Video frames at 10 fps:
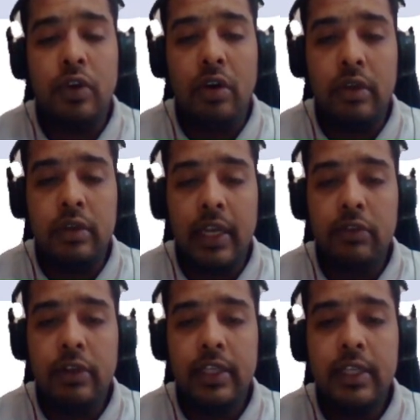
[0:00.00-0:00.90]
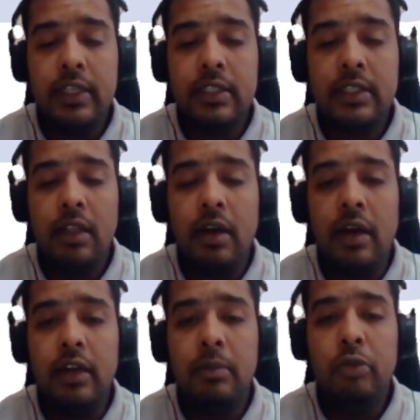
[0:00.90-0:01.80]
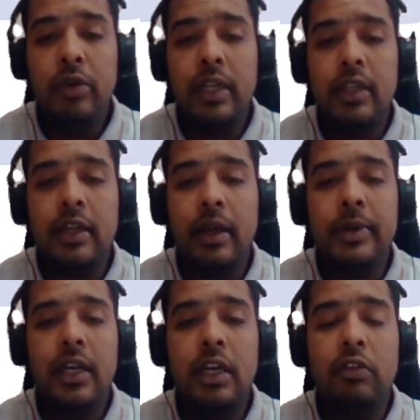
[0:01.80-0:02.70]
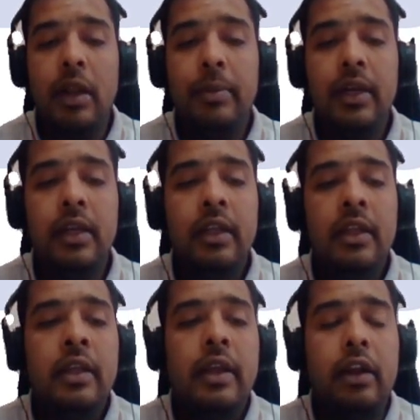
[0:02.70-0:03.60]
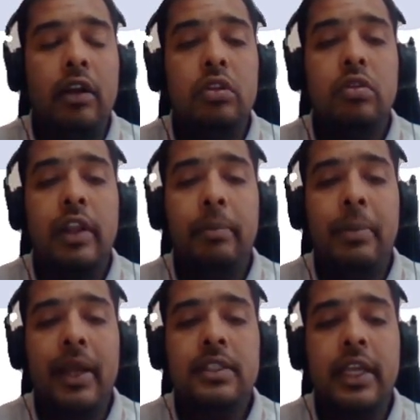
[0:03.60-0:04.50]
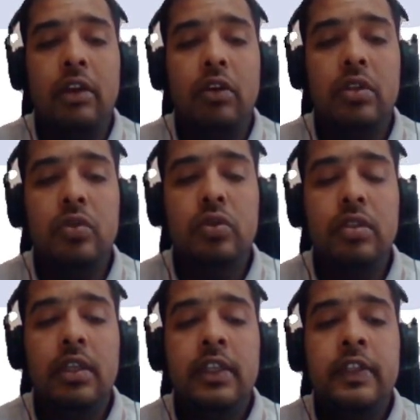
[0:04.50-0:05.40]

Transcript: for calculating its the RW and the capital requirement, and also like banks cannot use